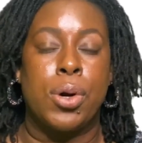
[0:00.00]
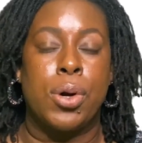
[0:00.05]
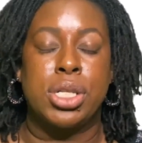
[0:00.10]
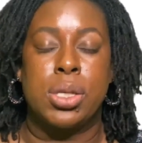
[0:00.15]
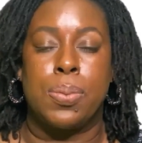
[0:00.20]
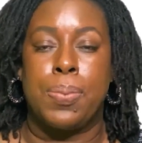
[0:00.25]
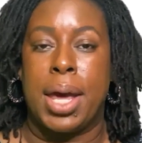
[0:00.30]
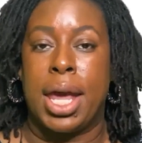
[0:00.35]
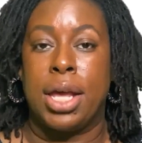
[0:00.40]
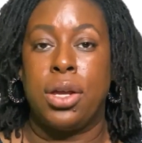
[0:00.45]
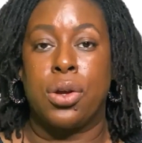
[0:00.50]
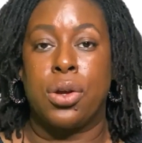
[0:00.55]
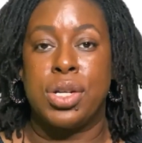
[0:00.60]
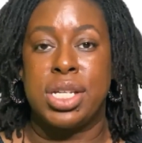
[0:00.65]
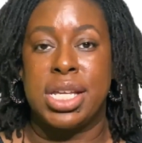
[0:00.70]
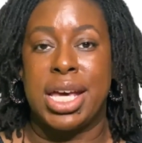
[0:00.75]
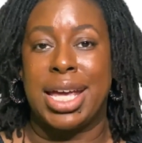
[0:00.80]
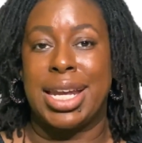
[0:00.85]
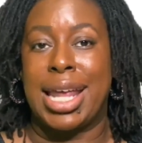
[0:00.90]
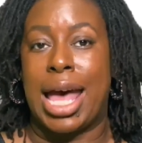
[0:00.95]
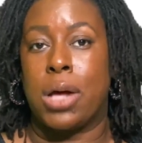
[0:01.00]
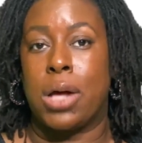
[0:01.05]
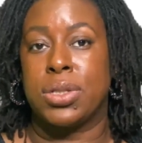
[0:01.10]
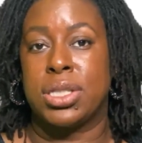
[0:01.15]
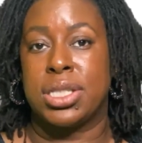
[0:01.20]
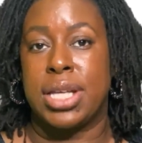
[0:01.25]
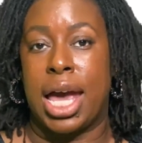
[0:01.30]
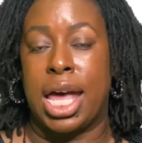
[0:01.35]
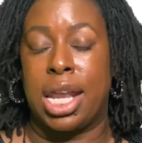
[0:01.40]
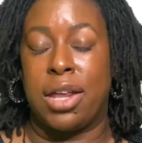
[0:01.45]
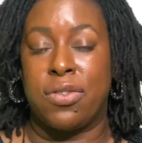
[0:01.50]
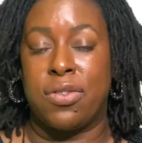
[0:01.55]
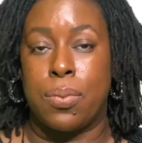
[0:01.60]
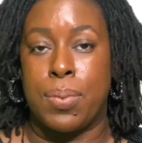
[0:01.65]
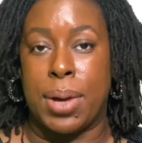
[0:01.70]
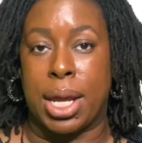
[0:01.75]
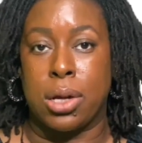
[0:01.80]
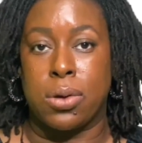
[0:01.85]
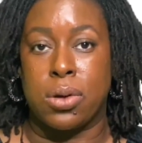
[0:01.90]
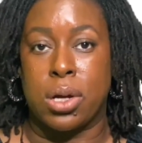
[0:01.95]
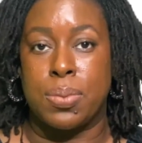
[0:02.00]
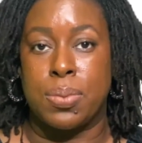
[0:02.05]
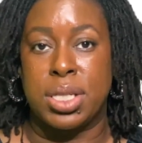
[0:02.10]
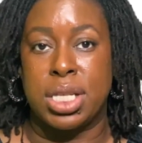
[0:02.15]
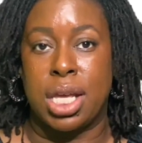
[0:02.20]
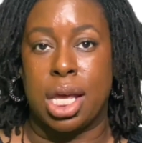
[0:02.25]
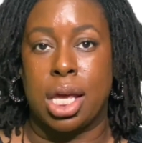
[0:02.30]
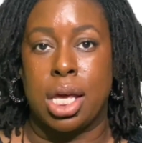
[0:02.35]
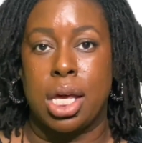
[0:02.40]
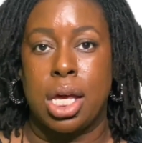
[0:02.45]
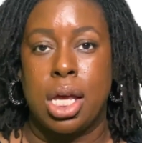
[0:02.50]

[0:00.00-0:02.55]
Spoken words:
to pay your debt outside of a bankruptcy?